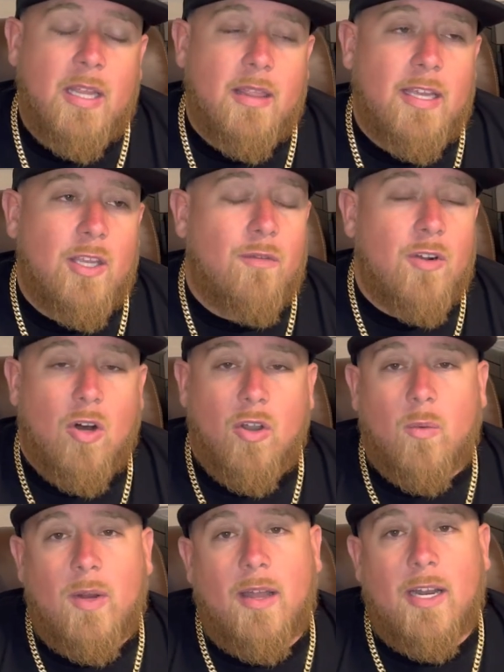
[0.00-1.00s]
that you've
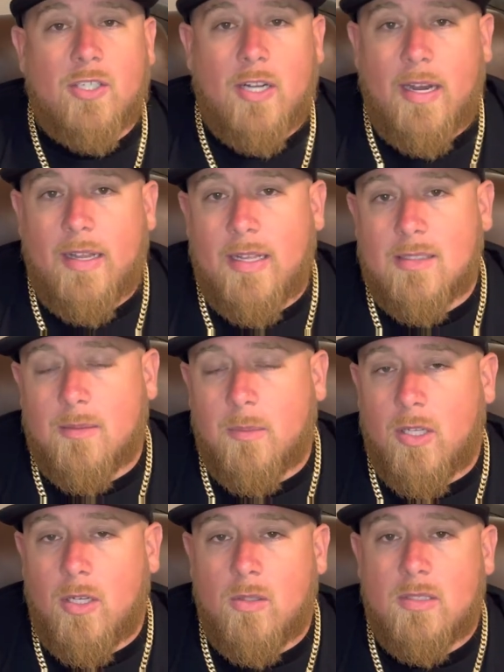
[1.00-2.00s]
called around and tried to get
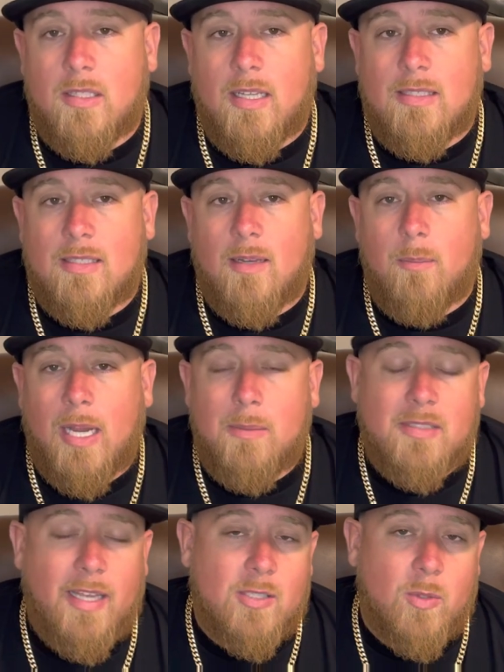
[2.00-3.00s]
some loads and they said
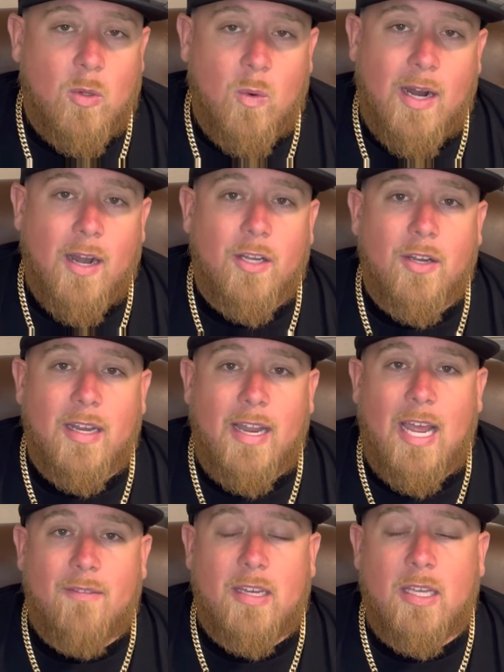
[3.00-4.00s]
pipe stakes required, you didn't
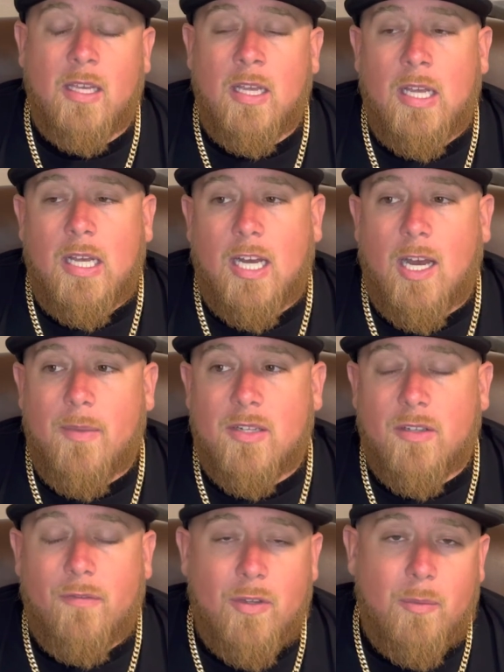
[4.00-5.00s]
have any.
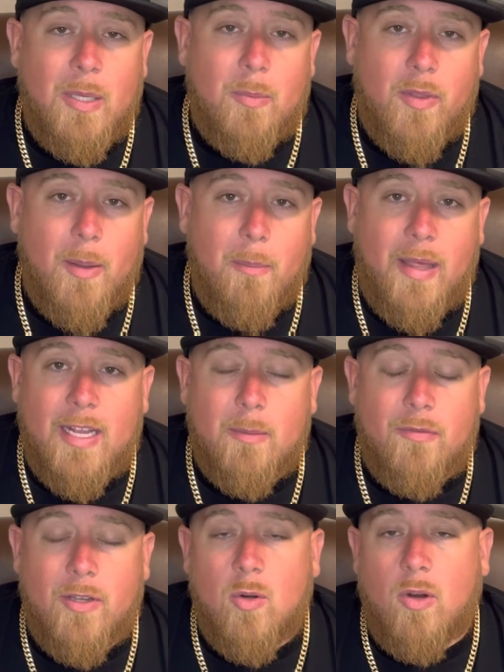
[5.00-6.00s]
There's a few people that make
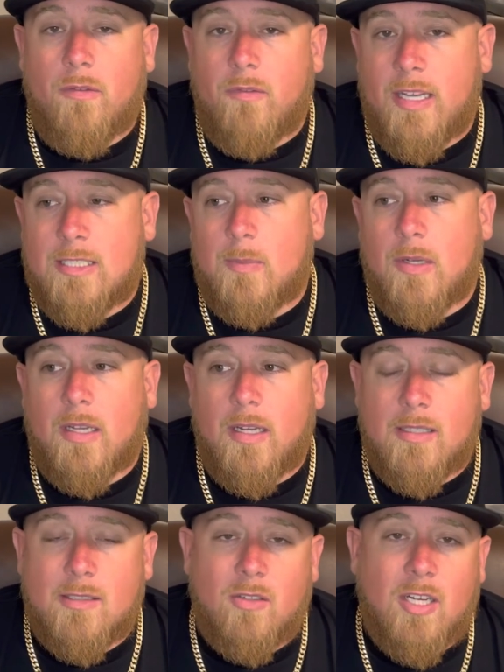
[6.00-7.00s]
them. If you go on Facebook
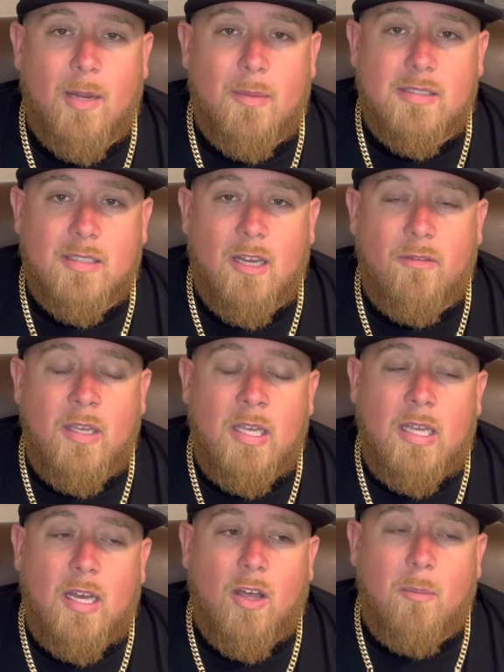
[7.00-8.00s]
and Instagram and stuff,
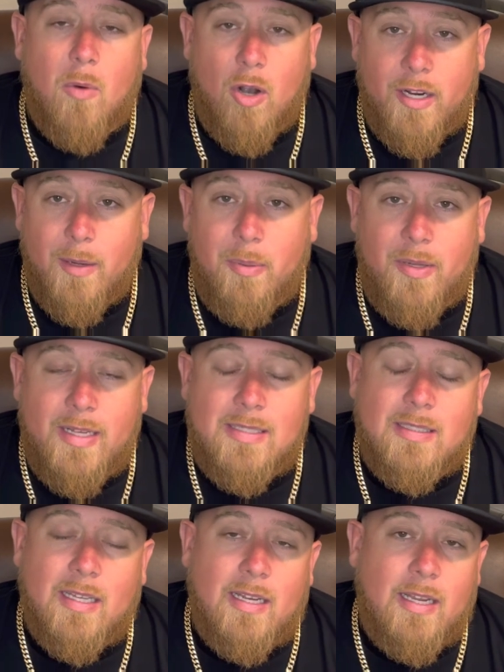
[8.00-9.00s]
on
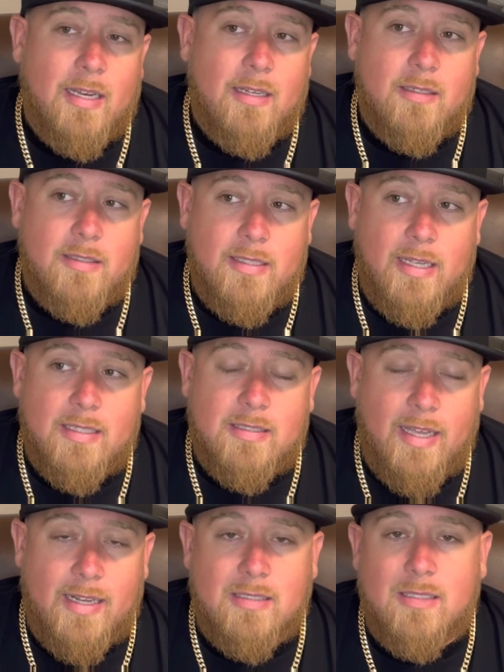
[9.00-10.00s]
Marketplace that in
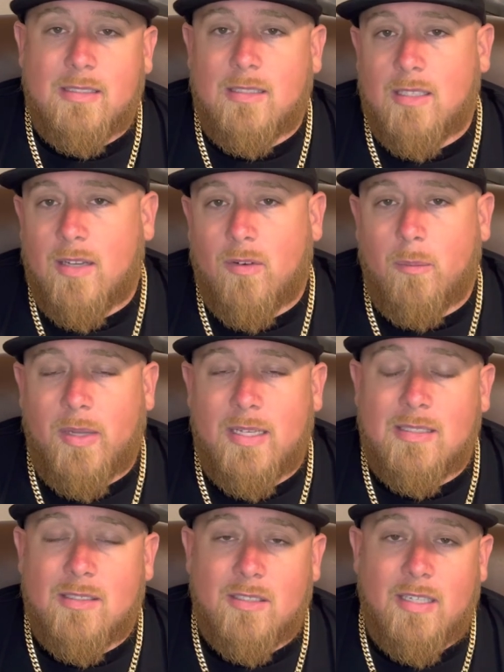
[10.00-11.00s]
Texas and different
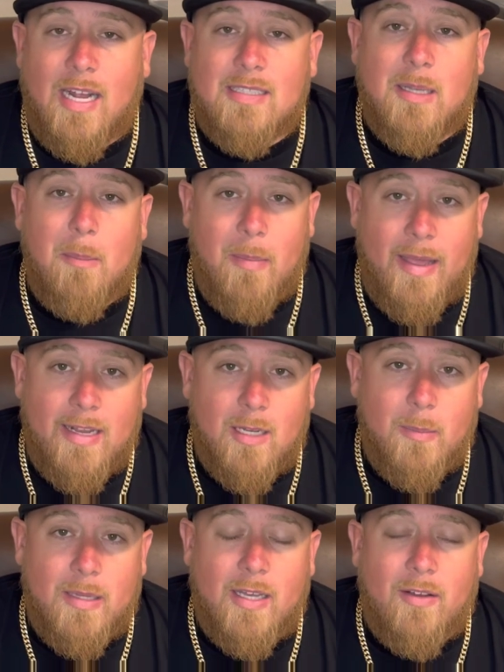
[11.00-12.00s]
places, there's guys that make
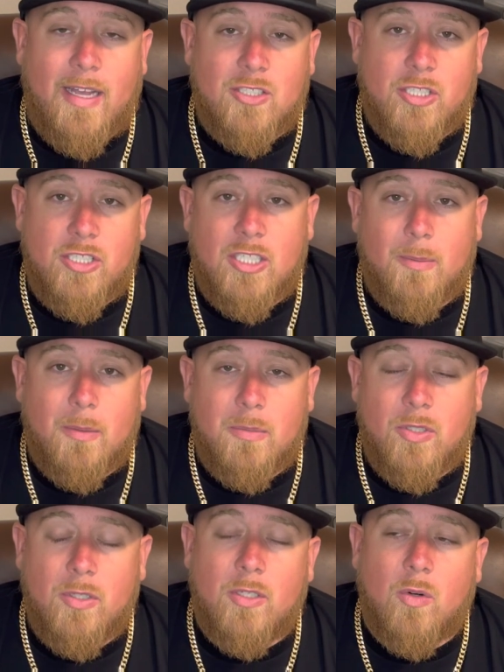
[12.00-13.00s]
them and they'll actually ship them
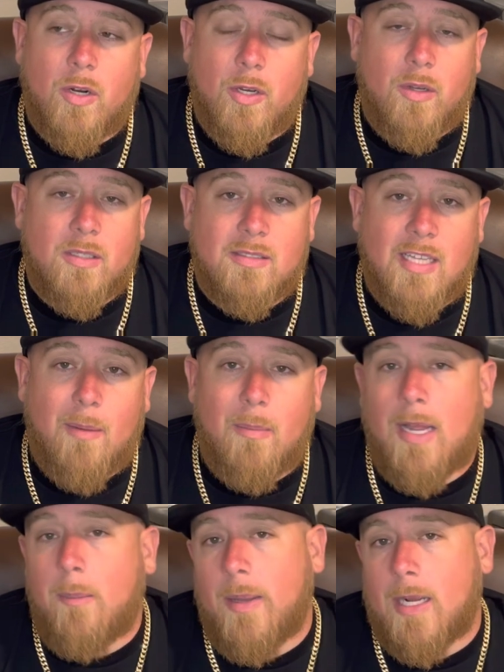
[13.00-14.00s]
to you, or you can stop
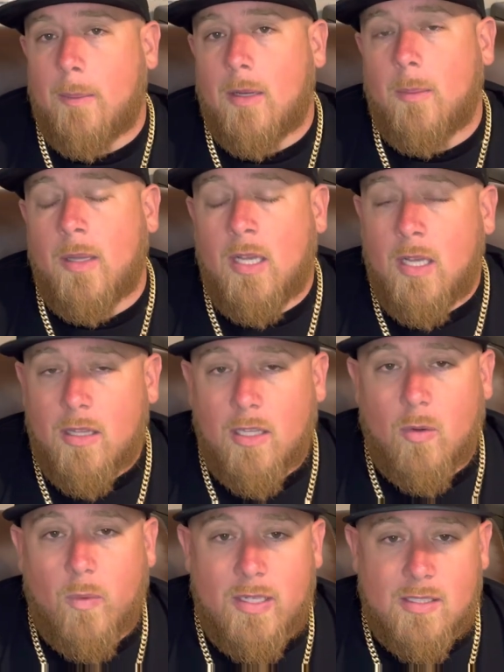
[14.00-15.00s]
by and pick them up.
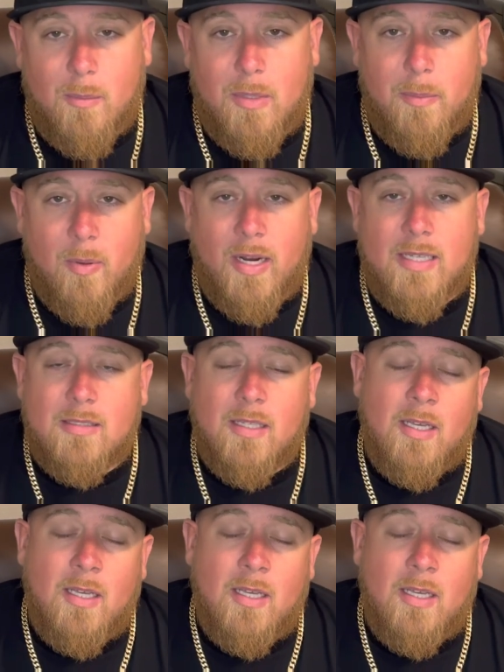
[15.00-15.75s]
They're reasonably priced,